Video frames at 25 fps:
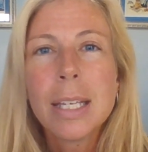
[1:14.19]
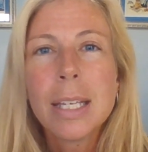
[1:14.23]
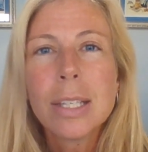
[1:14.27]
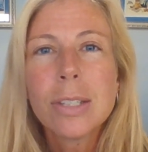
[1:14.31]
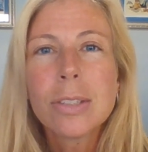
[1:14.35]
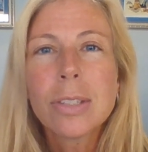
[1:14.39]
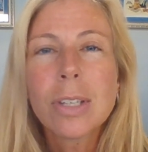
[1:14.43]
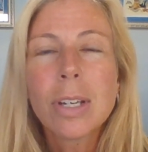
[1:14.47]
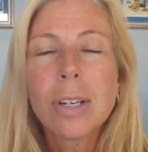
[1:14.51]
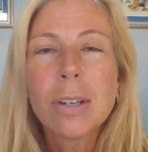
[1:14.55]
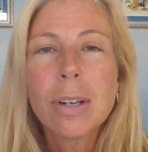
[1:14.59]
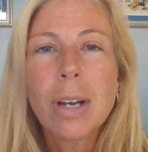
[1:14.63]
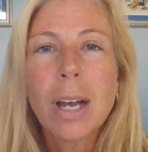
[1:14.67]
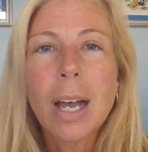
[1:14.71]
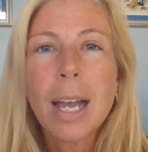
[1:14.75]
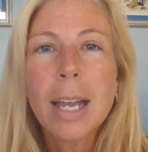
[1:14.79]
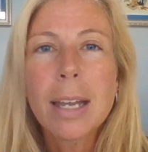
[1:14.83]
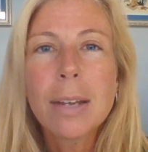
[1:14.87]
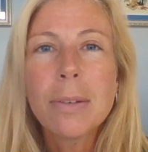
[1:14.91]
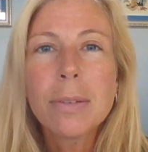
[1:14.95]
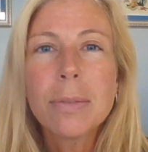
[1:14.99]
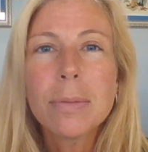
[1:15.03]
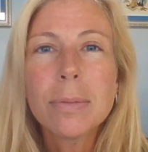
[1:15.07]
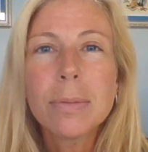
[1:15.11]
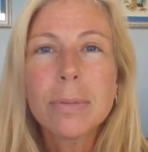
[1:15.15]
So
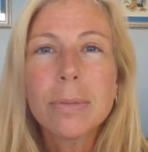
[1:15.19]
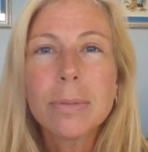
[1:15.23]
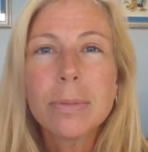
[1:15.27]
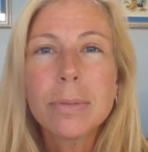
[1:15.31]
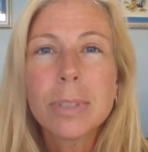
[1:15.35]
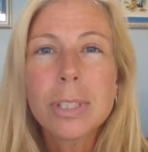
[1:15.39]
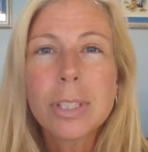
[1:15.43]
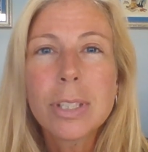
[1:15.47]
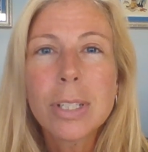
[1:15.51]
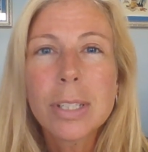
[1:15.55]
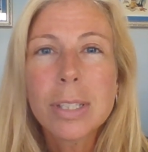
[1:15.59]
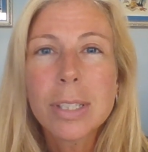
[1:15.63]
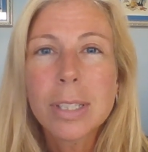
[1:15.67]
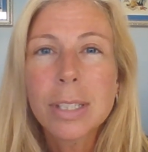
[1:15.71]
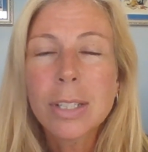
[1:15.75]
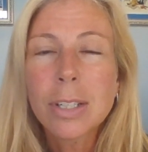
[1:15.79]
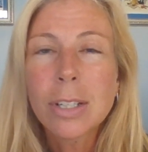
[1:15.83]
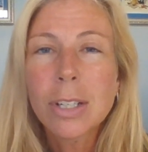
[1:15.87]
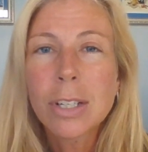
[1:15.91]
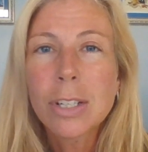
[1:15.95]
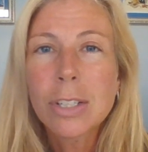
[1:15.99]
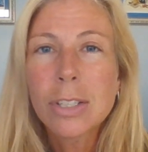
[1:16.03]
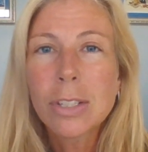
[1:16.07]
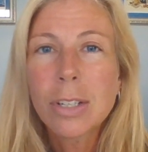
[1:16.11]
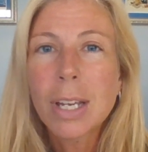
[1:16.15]
I would just
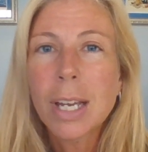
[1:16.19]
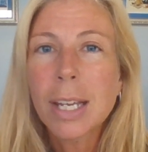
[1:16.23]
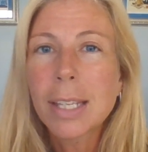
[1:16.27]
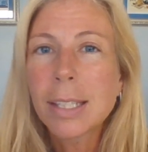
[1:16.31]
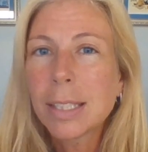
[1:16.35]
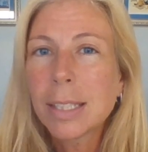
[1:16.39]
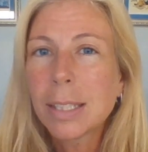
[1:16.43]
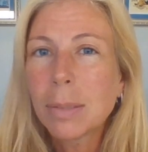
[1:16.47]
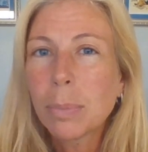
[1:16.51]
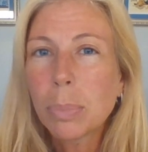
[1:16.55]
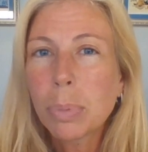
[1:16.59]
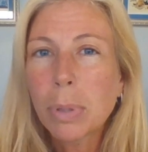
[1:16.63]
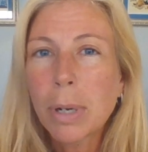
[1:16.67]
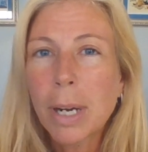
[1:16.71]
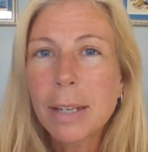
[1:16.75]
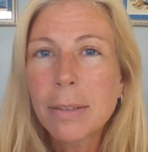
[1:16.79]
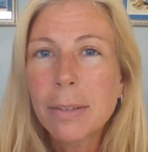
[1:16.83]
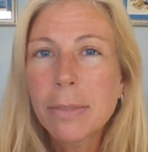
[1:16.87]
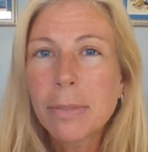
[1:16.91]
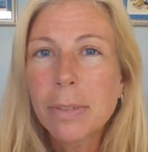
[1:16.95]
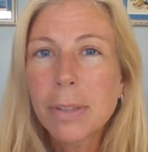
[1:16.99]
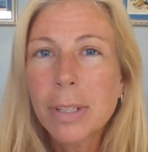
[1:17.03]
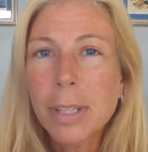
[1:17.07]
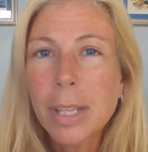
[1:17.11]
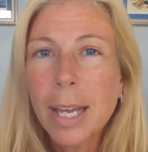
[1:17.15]
encourage you guys to pray
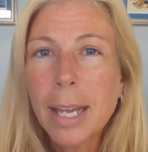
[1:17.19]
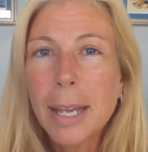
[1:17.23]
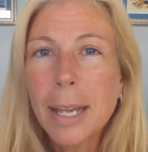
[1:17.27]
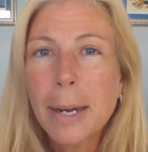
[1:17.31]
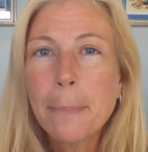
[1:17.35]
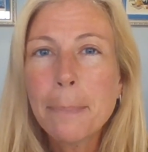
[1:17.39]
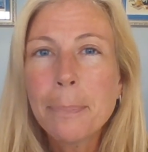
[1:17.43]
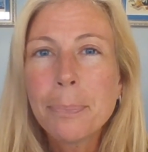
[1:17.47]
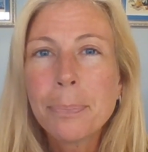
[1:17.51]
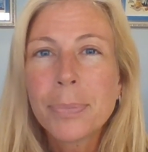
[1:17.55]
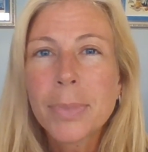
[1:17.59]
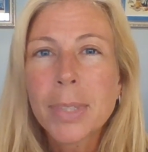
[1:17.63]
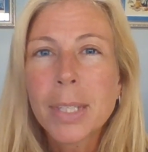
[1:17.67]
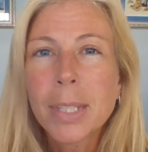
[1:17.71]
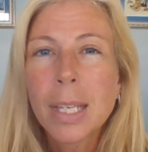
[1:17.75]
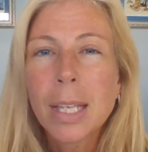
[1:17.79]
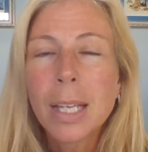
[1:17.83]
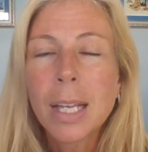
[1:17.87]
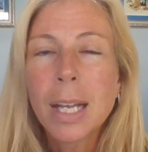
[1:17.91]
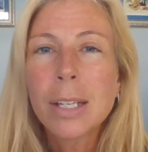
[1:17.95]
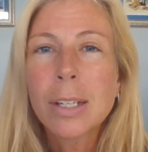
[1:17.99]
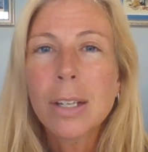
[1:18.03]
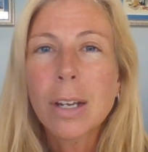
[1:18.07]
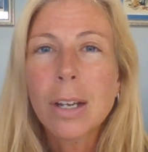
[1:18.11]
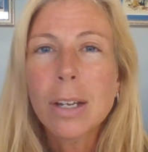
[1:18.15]
for that.
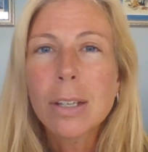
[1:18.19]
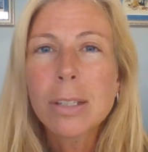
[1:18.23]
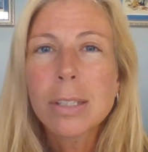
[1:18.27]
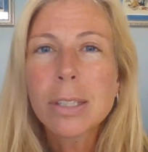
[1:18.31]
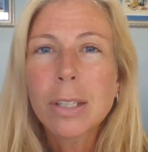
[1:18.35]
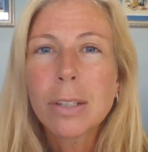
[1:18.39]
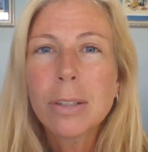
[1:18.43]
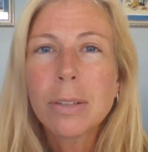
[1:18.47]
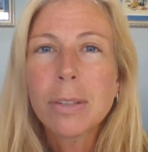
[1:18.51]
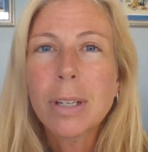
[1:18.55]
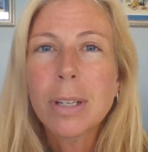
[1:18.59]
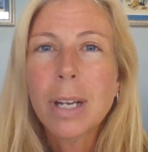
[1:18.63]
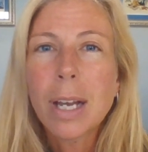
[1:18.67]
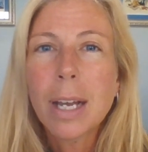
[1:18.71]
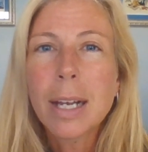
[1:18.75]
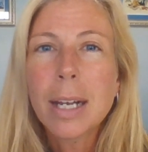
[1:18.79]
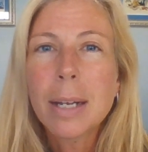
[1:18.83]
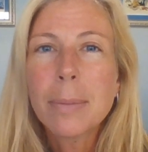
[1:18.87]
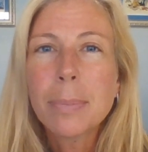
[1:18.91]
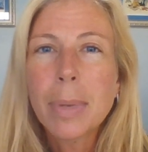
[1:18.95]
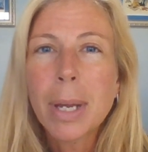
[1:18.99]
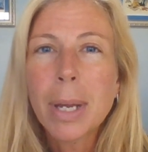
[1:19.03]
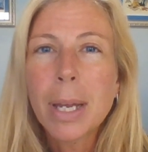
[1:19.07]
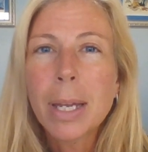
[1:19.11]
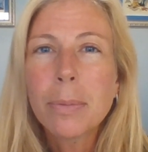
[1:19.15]
And also,
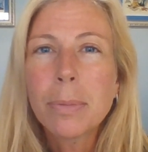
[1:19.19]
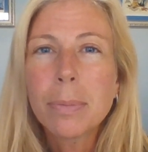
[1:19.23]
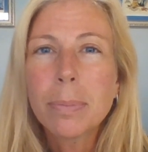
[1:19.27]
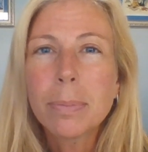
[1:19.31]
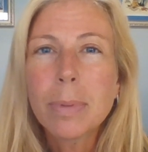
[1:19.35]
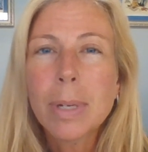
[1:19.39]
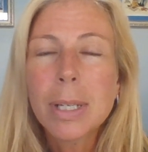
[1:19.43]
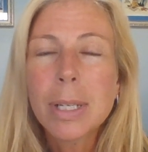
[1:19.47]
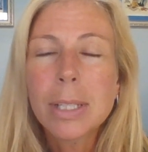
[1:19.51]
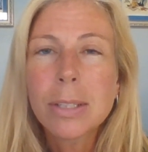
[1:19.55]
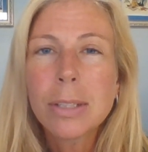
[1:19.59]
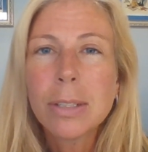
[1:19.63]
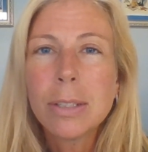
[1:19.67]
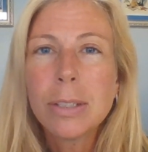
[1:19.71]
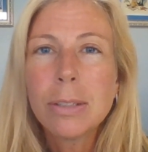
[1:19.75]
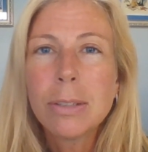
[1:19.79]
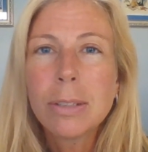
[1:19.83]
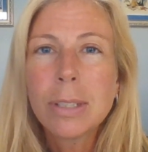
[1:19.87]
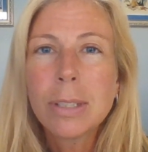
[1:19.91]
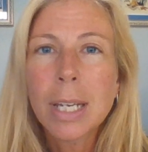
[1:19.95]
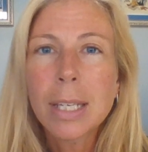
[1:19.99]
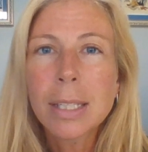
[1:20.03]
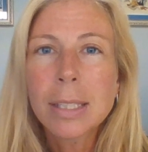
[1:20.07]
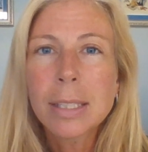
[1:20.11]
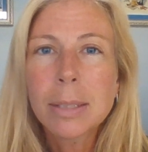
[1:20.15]
I went to a New
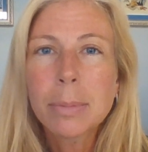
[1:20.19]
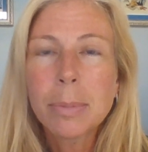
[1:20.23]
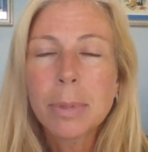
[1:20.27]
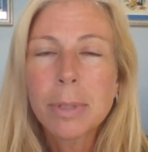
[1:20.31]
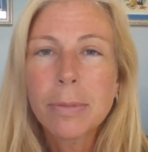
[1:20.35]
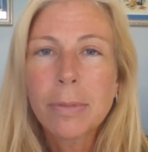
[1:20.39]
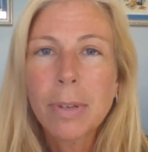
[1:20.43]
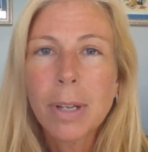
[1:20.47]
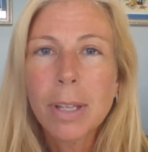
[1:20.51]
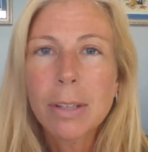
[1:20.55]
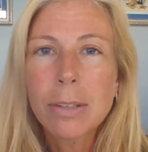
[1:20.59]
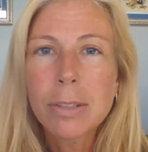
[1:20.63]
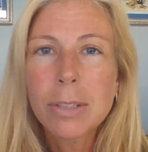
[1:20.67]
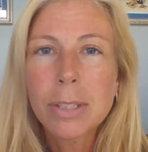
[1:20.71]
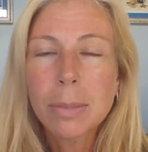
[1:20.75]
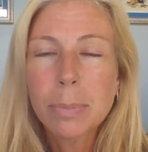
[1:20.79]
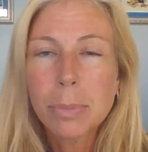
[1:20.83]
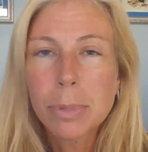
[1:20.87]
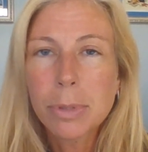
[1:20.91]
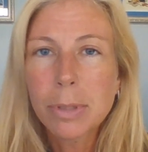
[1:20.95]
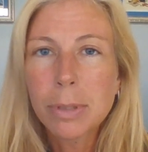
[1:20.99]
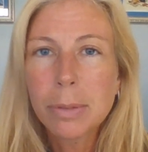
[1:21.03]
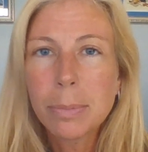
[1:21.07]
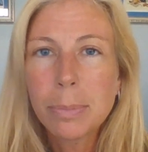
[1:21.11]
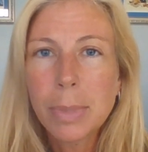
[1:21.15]
Testament Fellowship
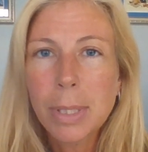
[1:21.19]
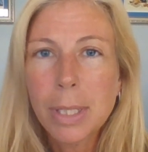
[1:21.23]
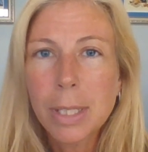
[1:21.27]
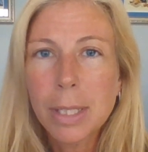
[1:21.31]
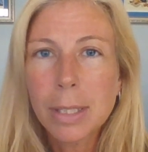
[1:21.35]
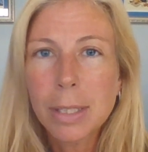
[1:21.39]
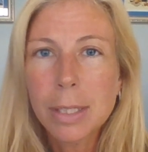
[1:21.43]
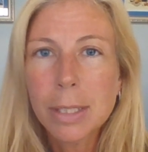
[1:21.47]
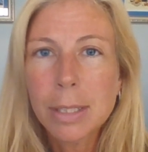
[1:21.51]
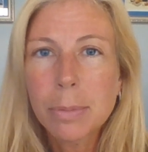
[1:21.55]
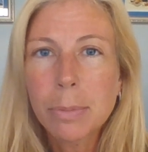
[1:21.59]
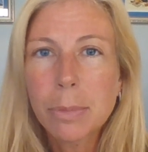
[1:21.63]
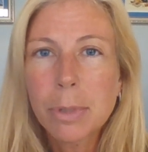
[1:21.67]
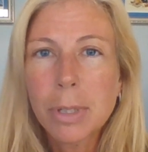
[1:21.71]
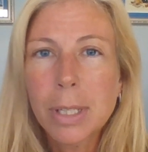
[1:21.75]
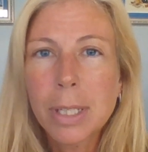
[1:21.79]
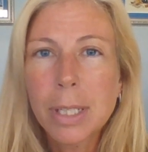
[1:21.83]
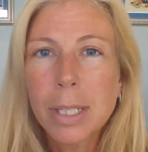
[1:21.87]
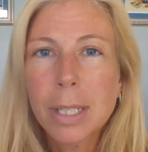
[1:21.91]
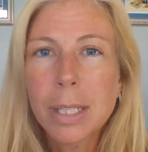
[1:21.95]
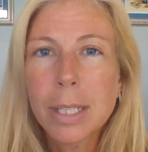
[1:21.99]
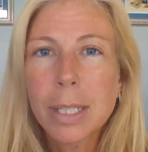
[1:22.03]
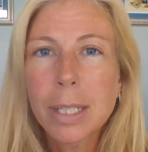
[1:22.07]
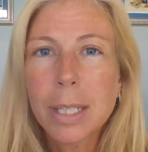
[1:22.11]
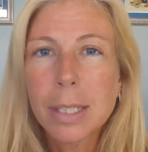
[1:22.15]
Zoom meeting this
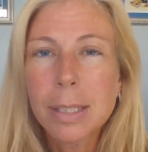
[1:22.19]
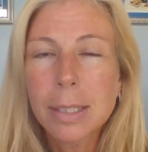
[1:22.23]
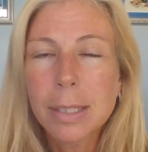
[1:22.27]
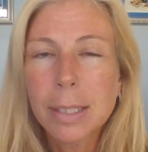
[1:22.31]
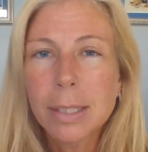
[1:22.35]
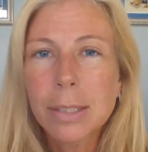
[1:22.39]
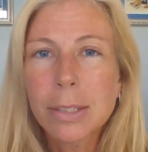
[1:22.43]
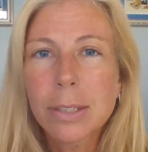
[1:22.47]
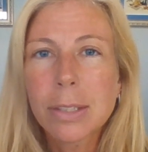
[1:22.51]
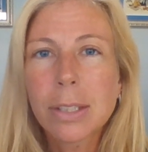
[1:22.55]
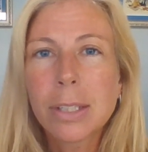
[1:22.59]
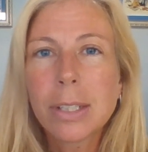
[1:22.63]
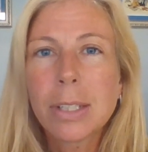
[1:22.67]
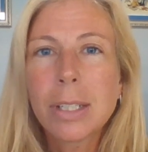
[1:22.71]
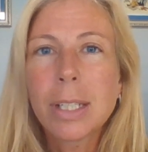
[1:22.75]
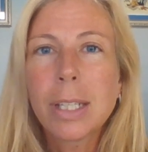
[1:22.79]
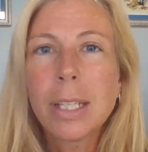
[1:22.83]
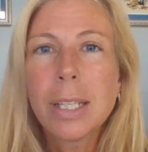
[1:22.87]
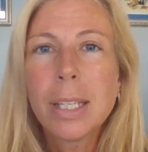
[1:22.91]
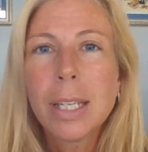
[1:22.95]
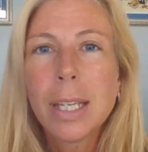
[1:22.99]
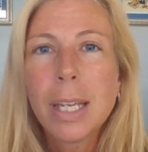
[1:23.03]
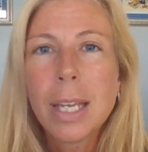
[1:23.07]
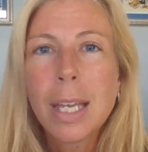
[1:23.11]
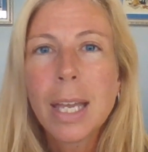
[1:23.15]
morning at
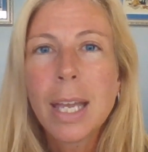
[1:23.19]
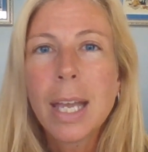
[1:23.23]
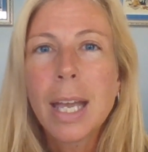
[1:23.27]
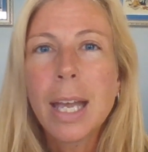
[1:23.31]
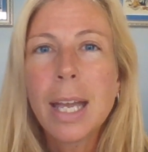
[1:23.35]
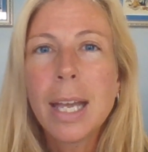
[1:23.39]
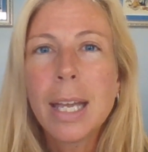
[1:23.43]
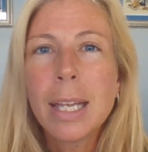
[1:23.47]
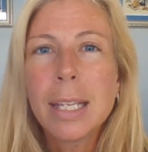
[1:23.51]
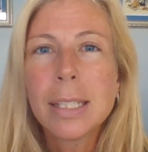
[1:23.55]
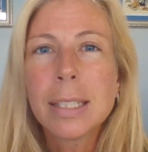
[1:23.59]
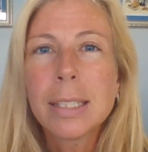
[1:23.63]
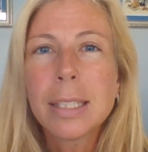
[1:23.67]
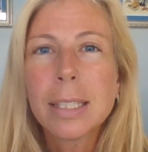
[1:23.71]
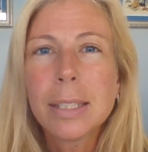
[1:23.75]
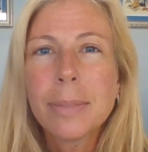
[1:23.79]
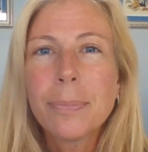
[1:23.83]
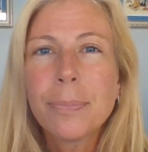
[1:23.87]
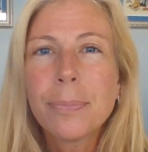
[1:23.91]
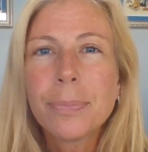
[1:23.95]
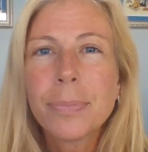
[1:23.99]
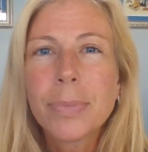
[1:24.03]
6:30, and